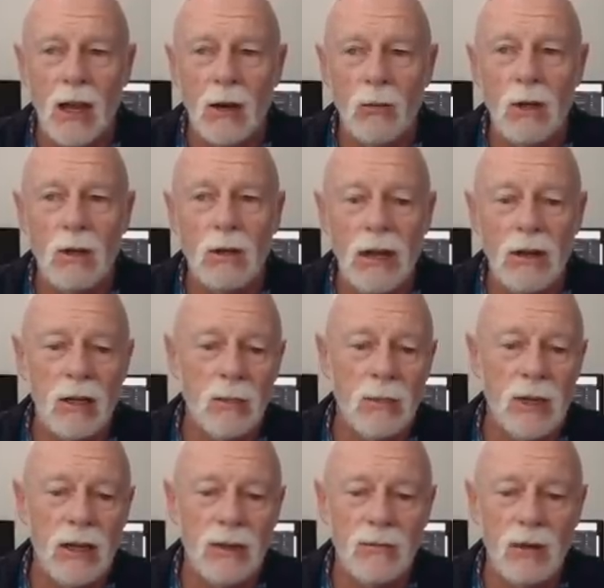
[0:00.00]
Well, hang on a
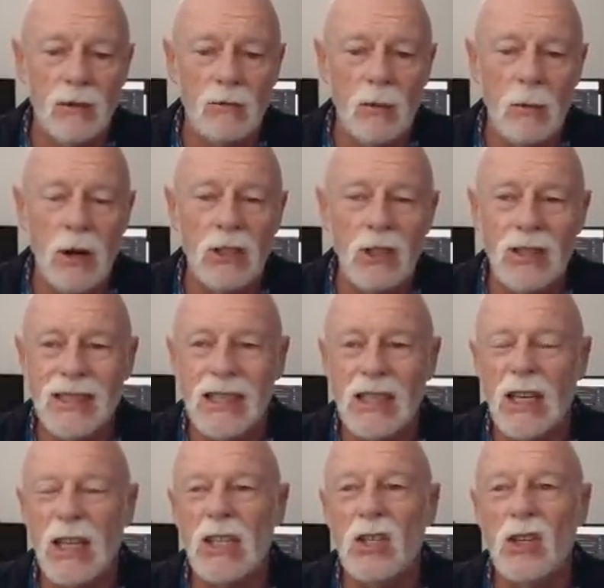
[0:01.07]
minute. Remote ID
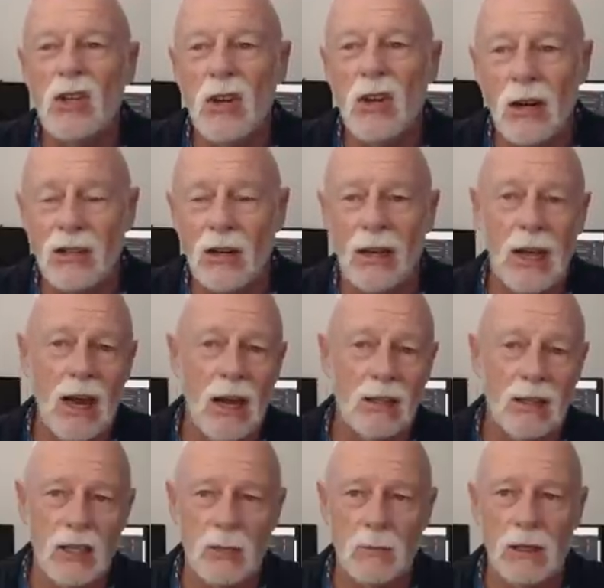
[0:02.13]
is not like
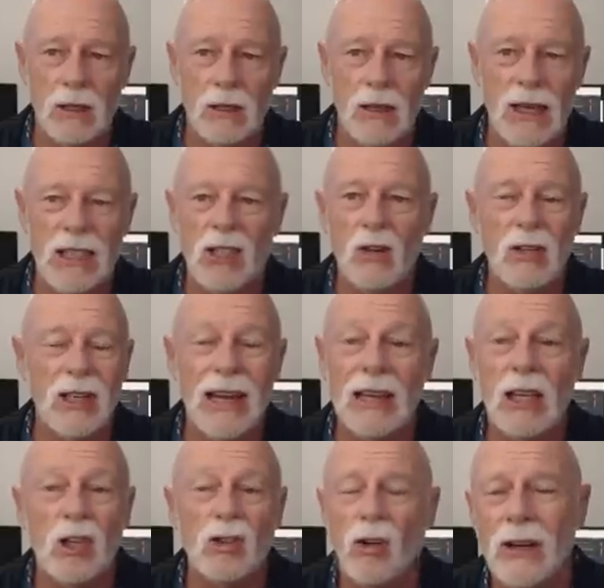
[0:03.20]
ADS-B. It's not
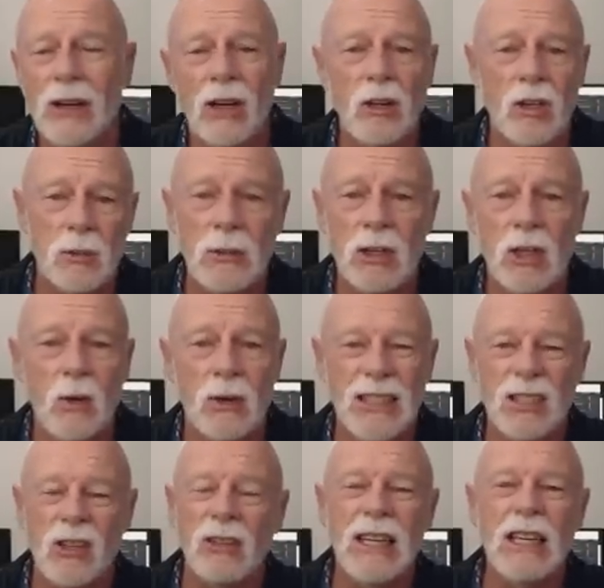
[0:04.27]
electronic conspicuity.
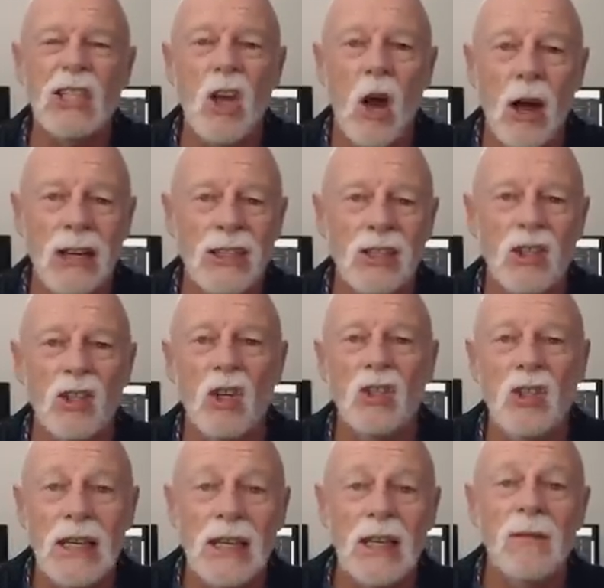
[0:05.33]
It's not designed to
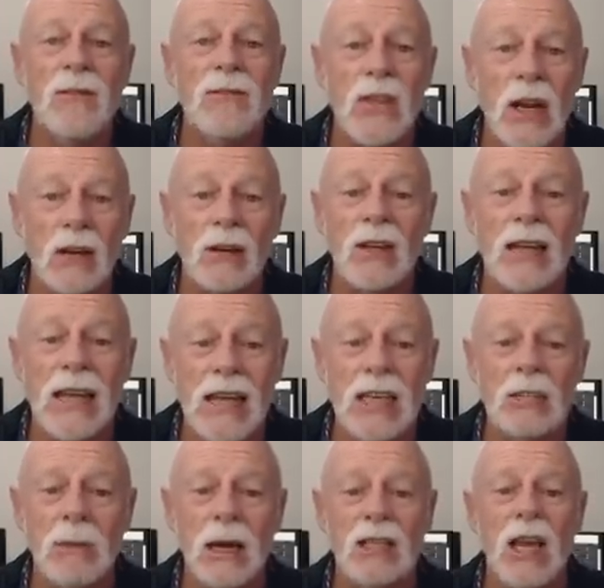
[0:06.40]
deconflict the
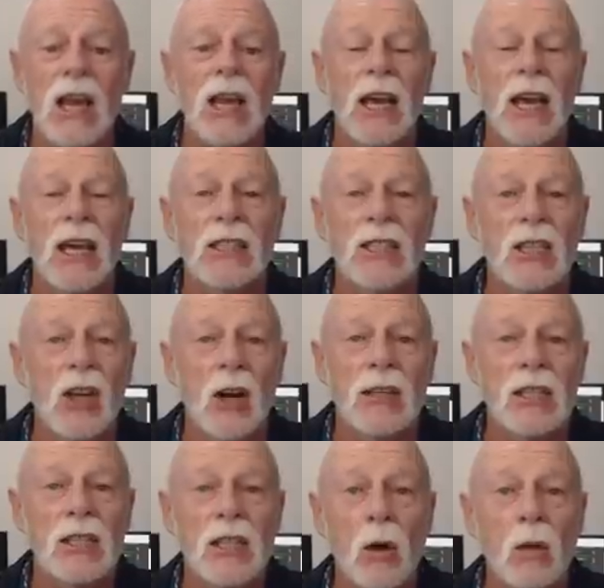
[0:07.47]
airspace. It's designed
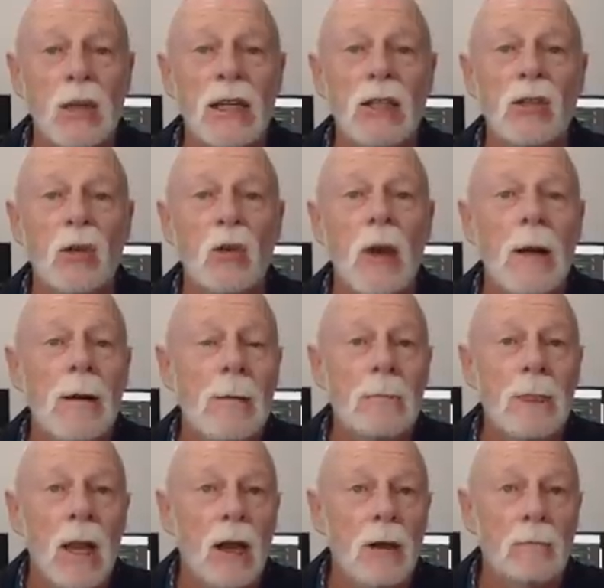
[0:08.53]
solely to
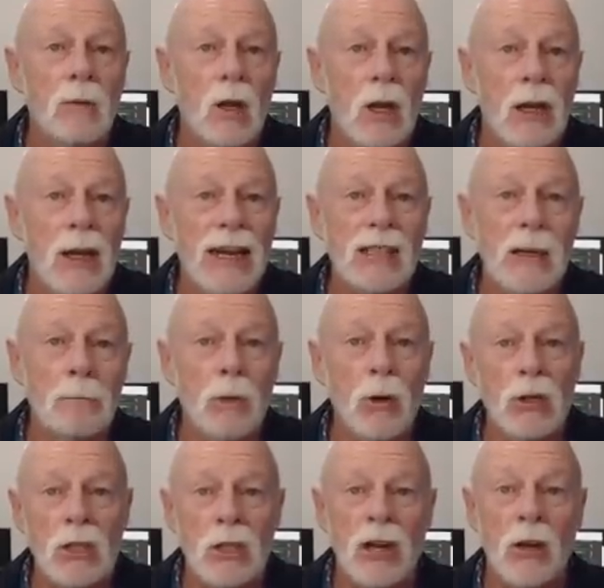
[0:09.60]
connect a
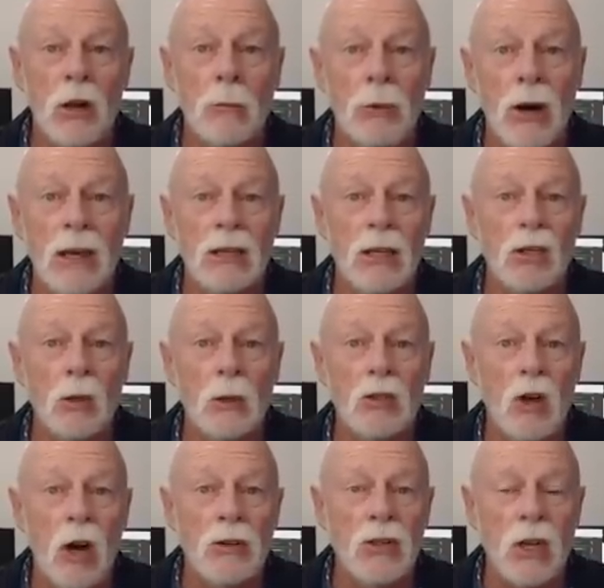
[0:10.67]
person, an operator, to a
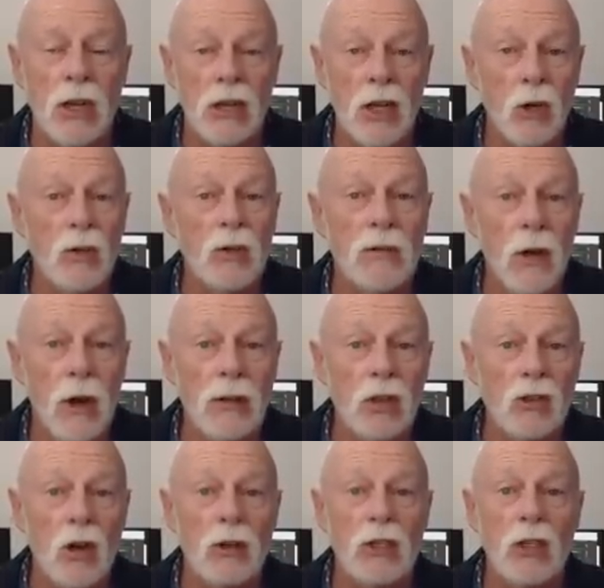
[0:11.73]
drone, so you know who's flying the
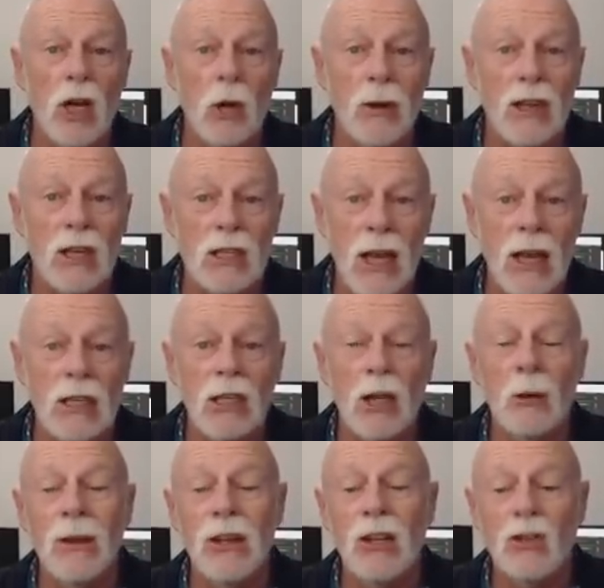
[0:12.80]
drone, you know where they're standing, you
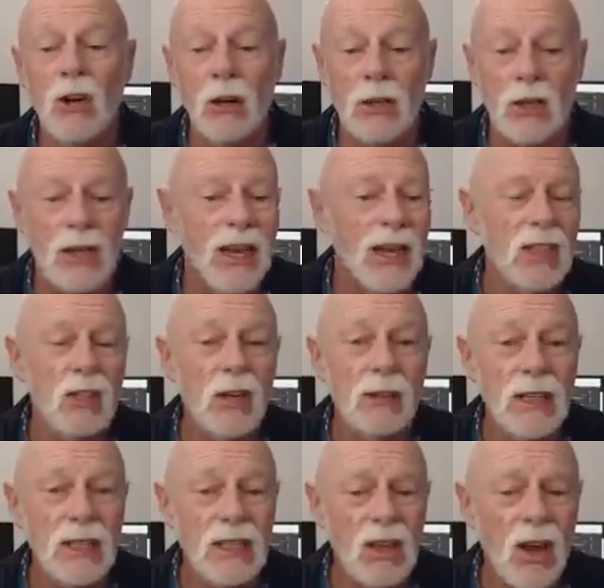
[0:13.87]
know where the drone is. It's not
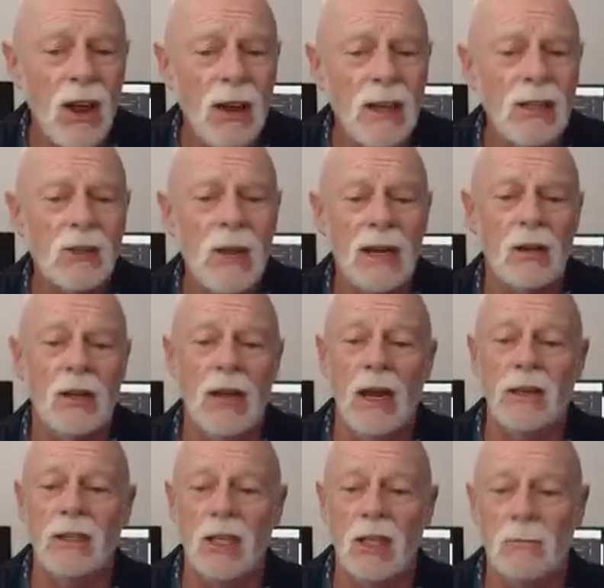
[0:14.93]
designed to act like
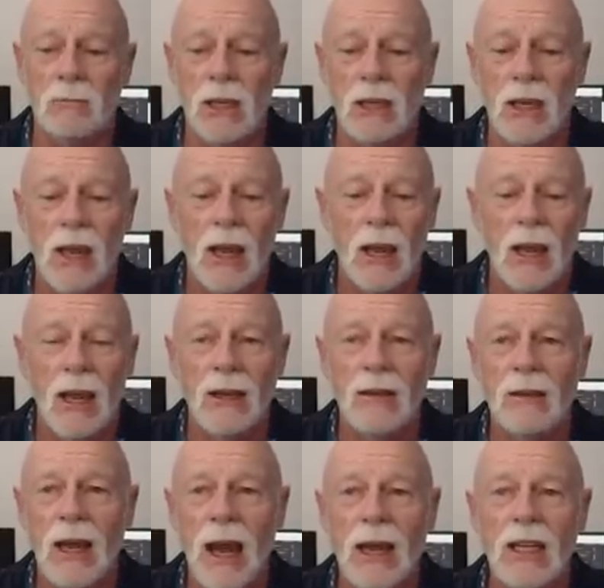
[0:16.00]
ADS-B.
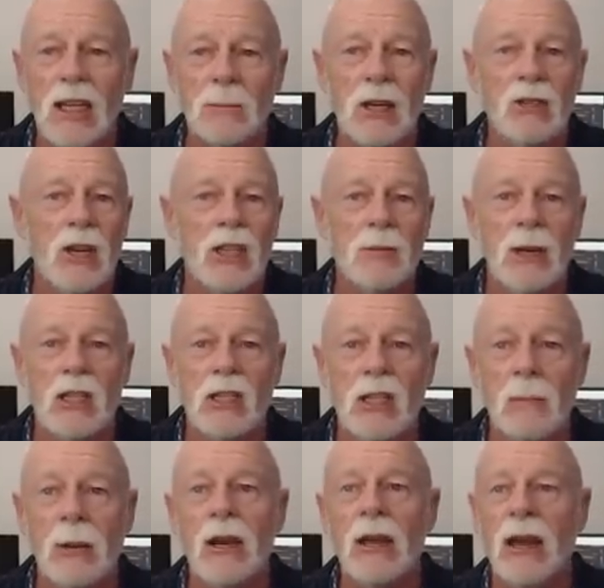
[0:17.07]
And ADS-B transmitters
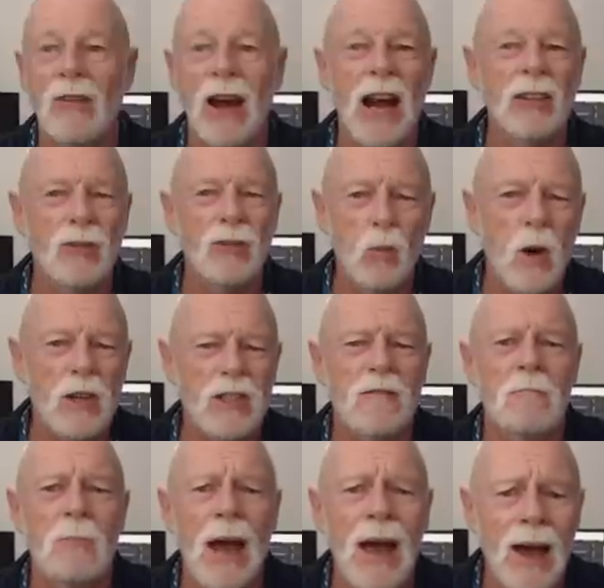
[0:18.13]
typically have 100 watts
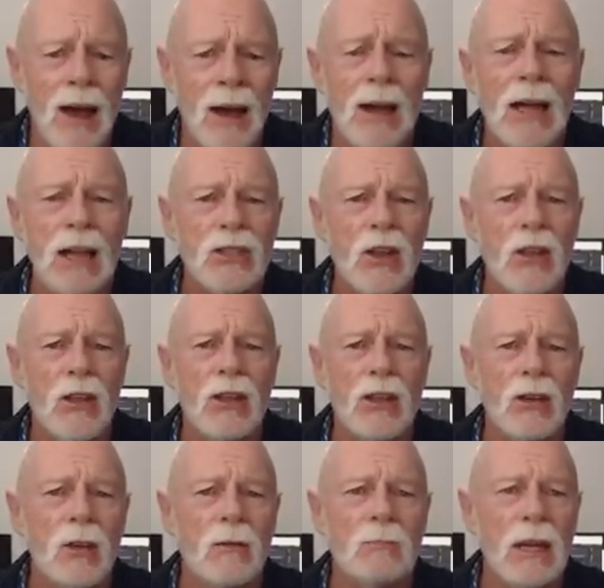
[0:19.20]
of power so that
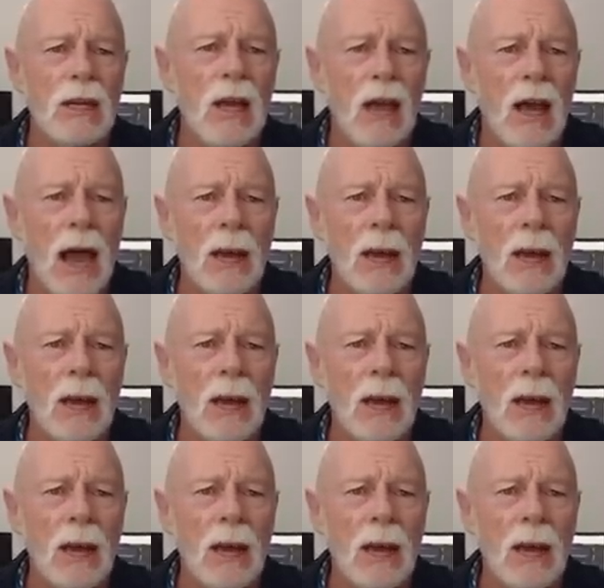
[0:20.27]
you can be